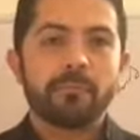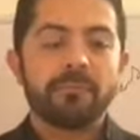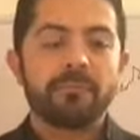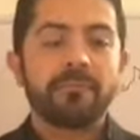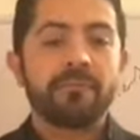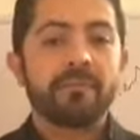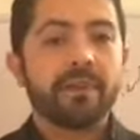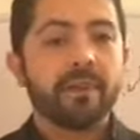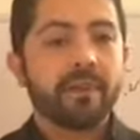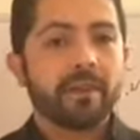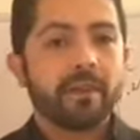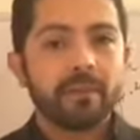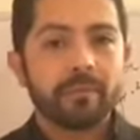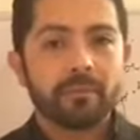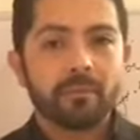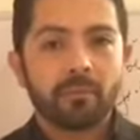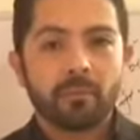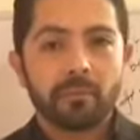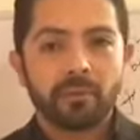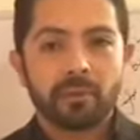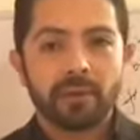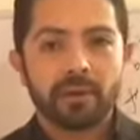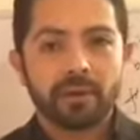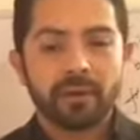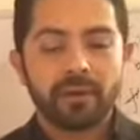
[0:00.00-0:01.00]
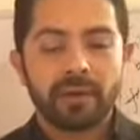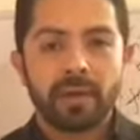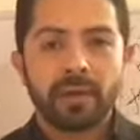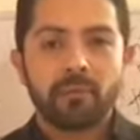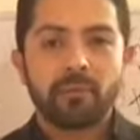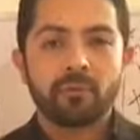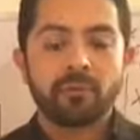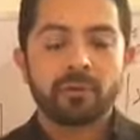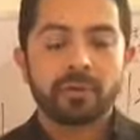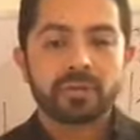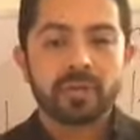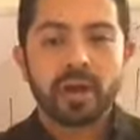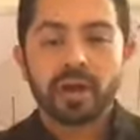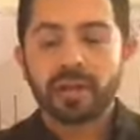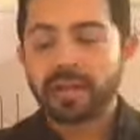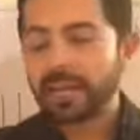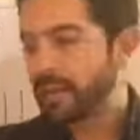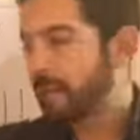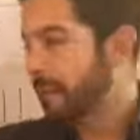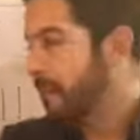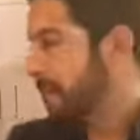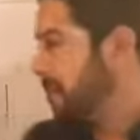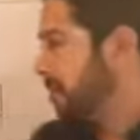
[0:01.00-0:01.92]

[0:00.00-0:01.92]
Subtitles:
very important, and we're talking about